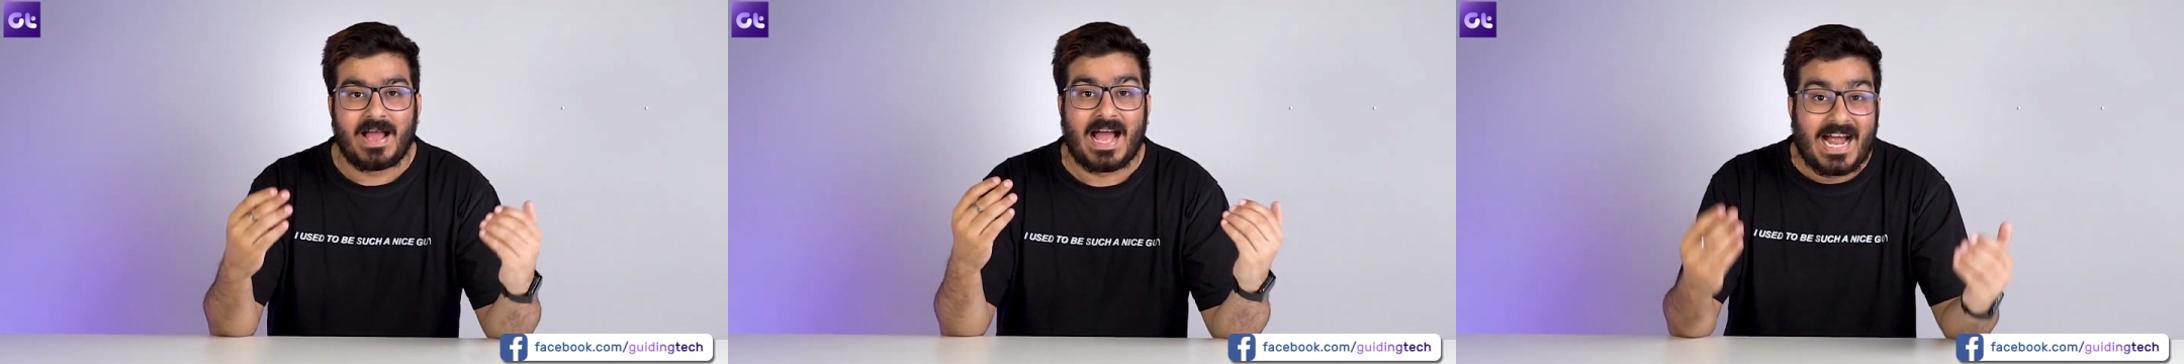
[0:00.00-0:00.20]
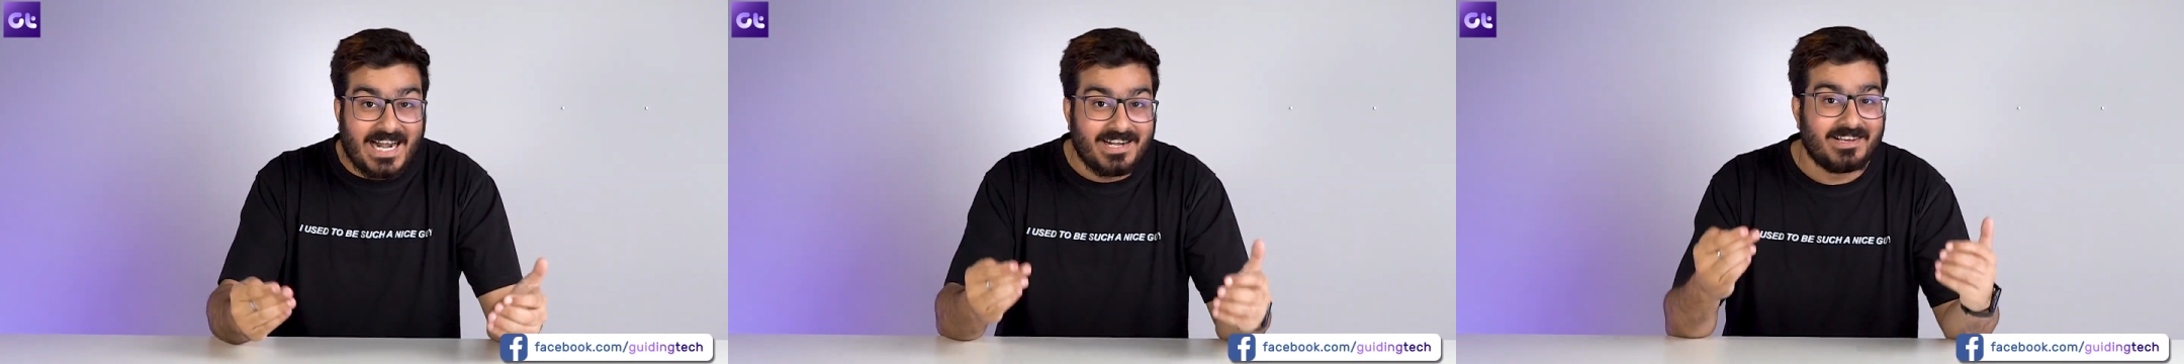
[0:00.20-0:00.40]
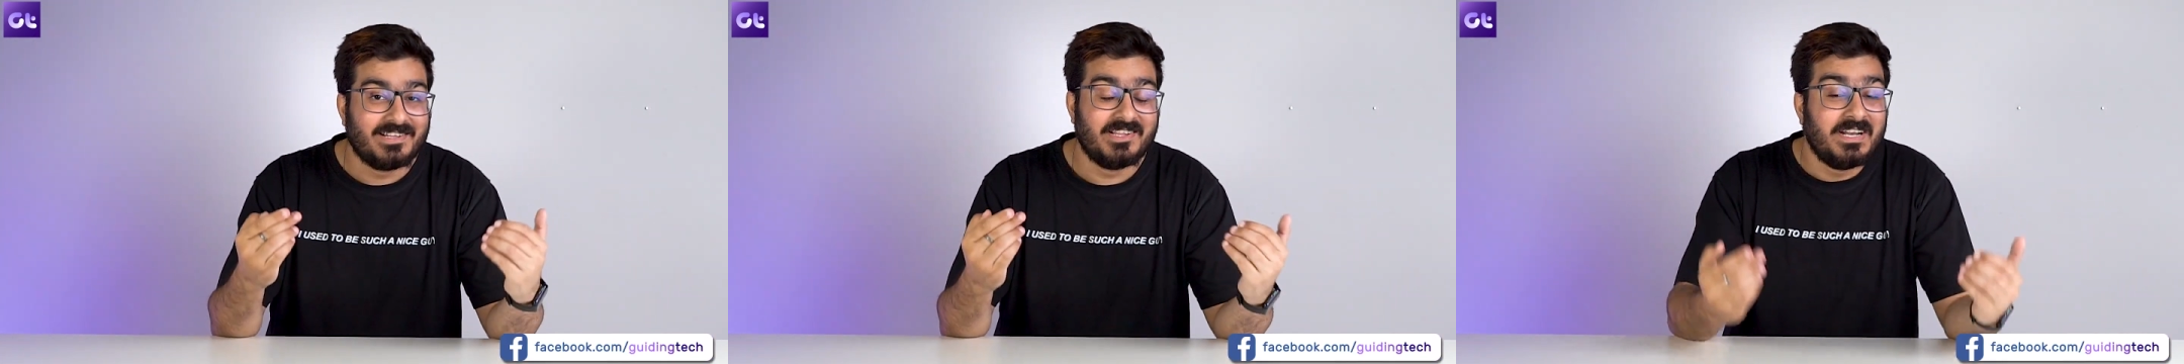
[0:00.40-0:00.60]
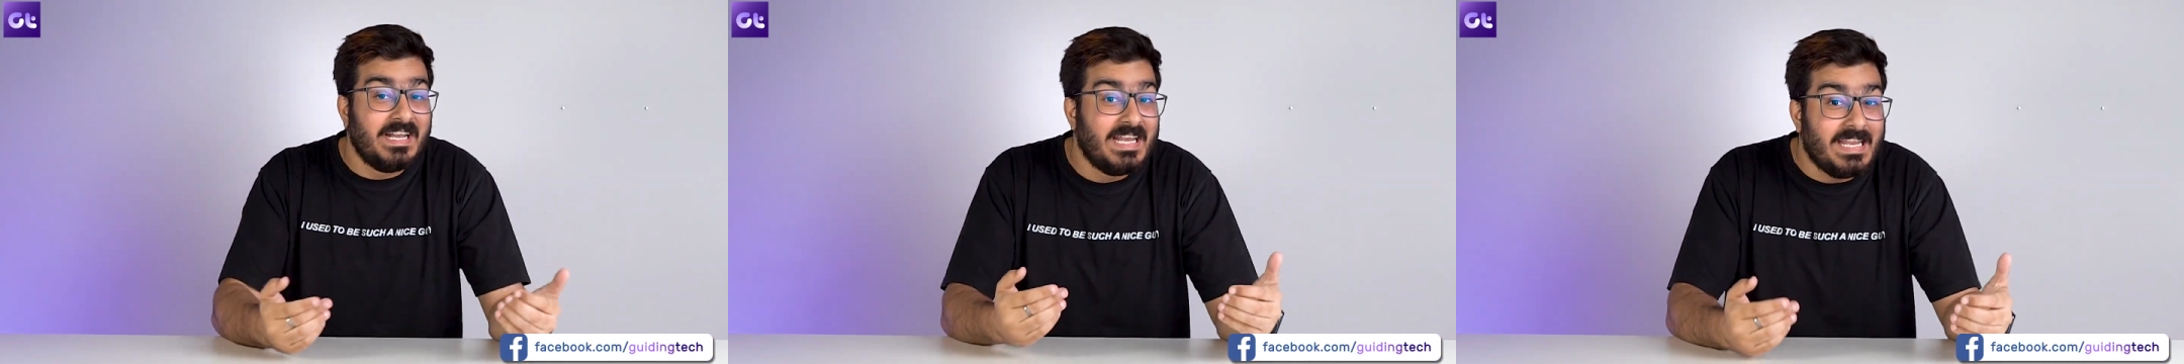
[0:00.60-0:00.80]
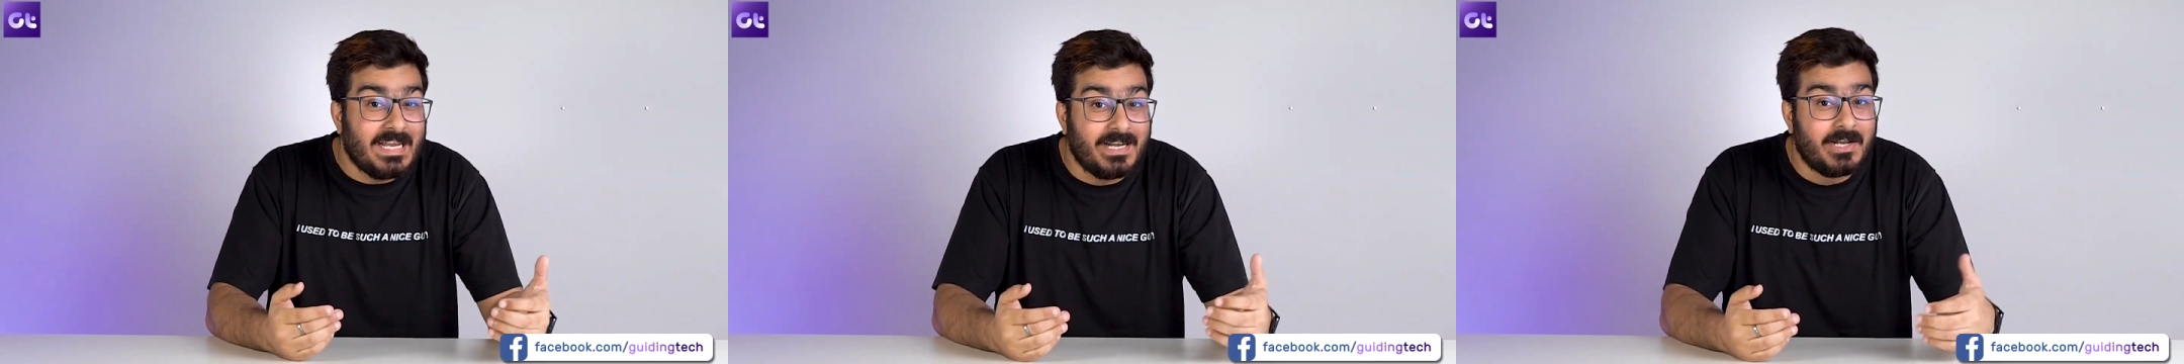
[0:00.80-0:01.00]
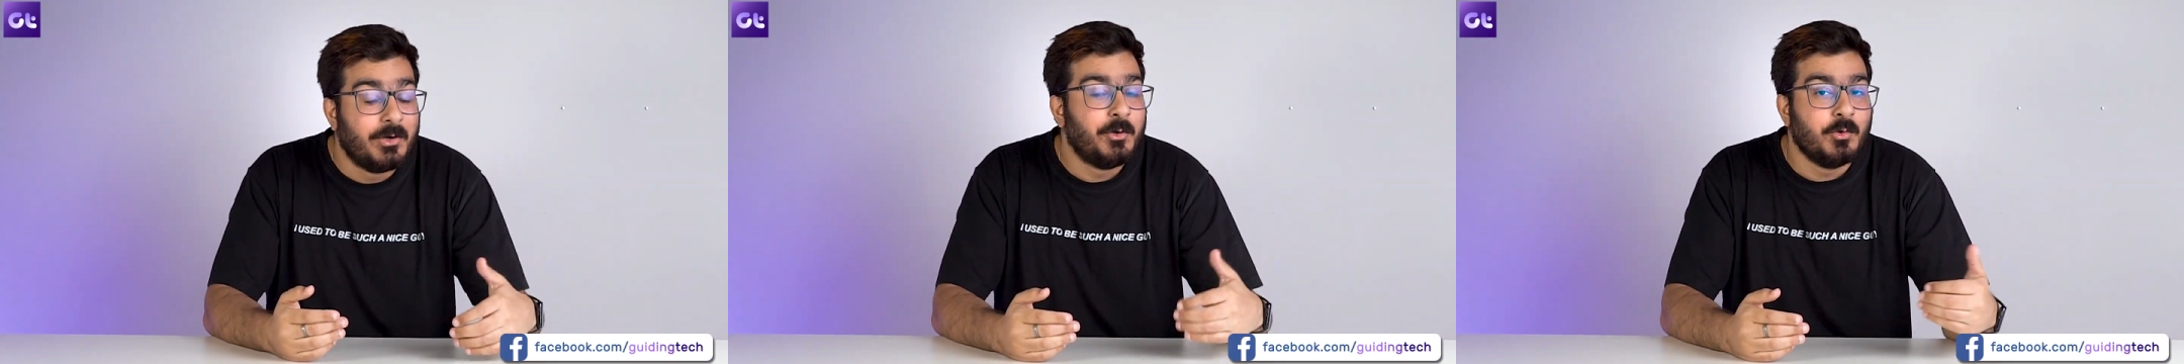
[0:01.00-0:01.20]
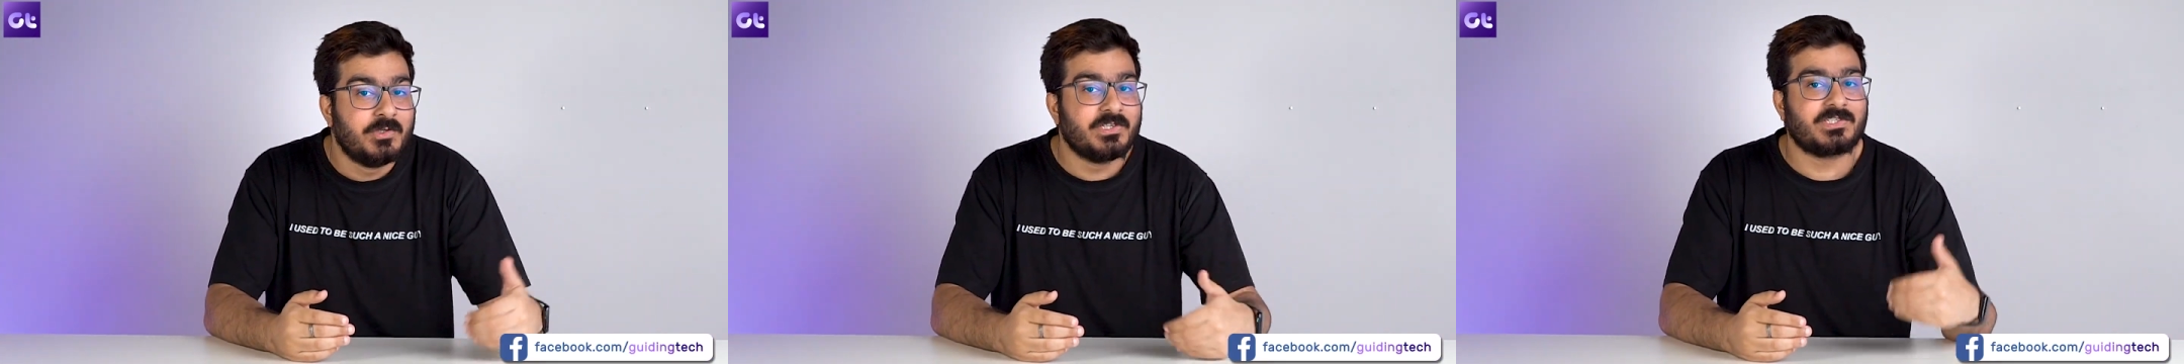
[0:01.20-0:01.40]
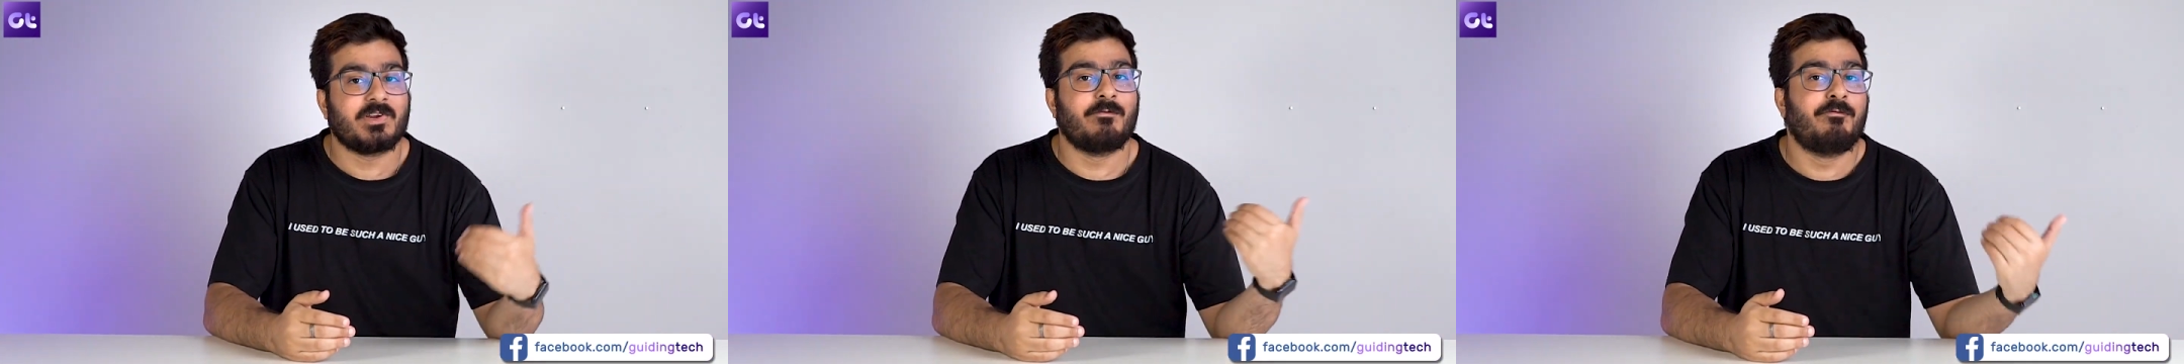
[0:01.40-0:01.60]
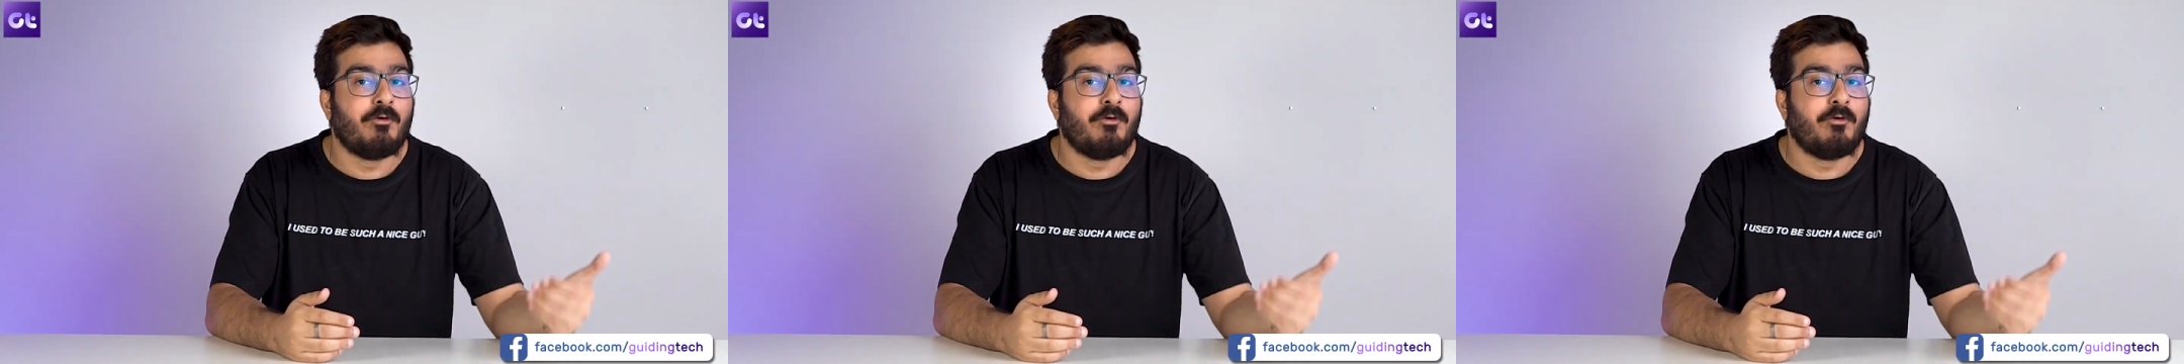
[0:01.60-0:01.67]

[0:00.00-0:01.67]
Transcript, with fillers: had the need to just